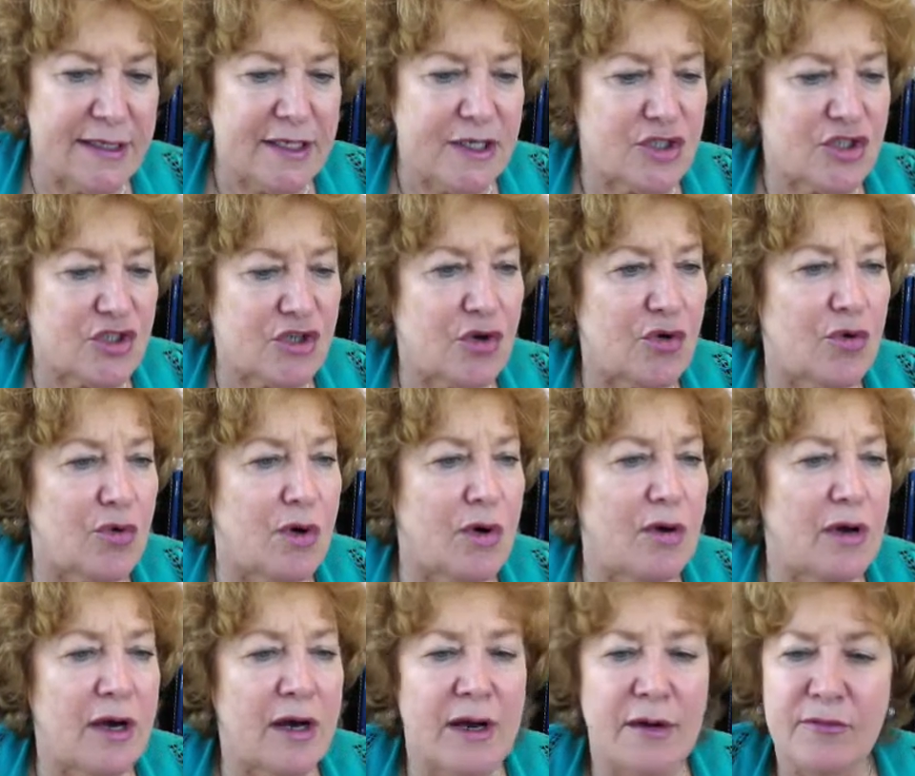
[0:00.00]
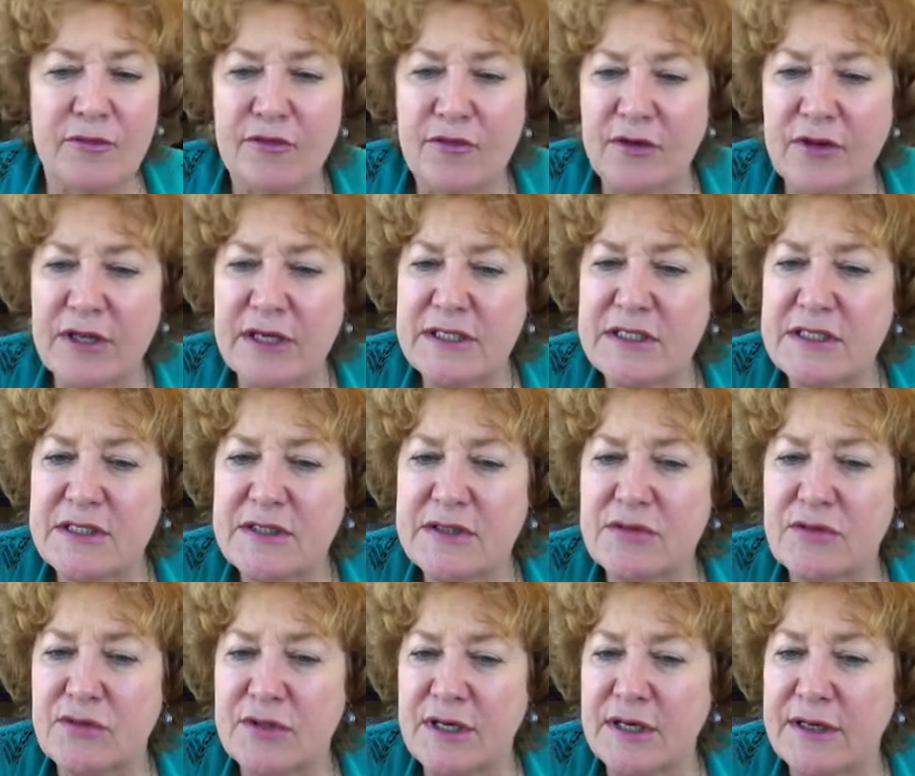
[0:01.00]
So for this,
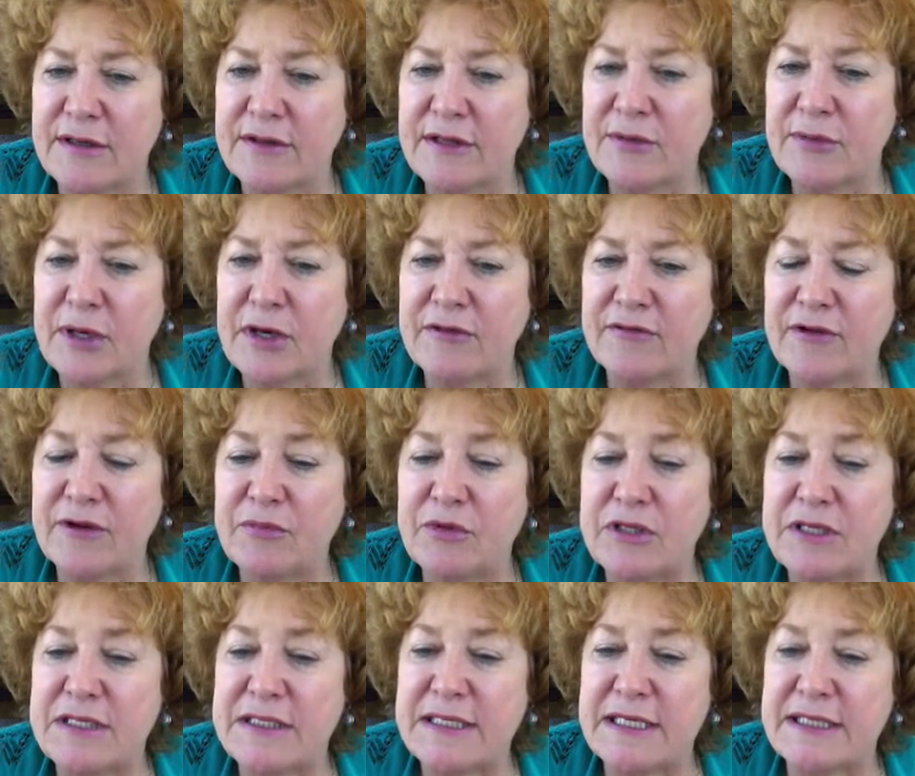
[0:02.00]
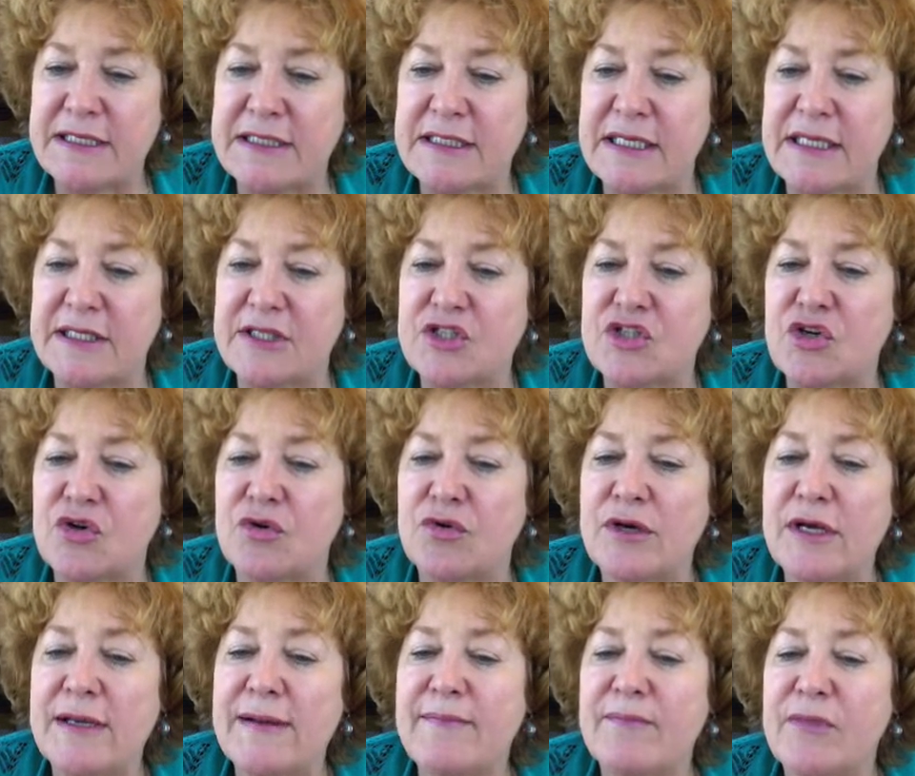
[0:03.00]
there we are, February the 16th. So
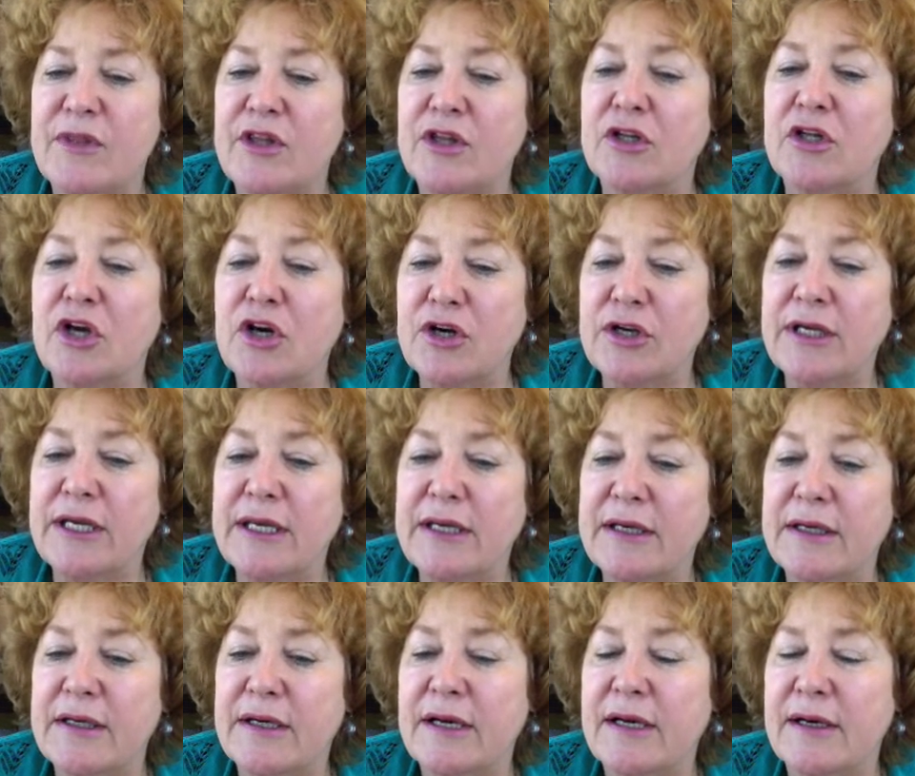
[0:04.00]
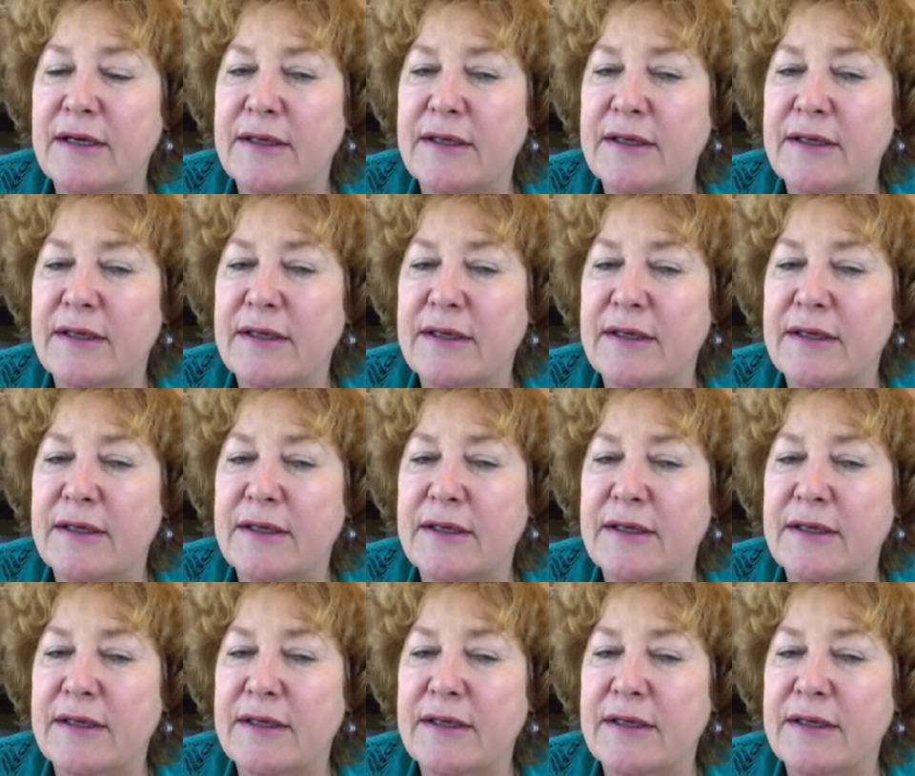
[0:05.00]
the Learning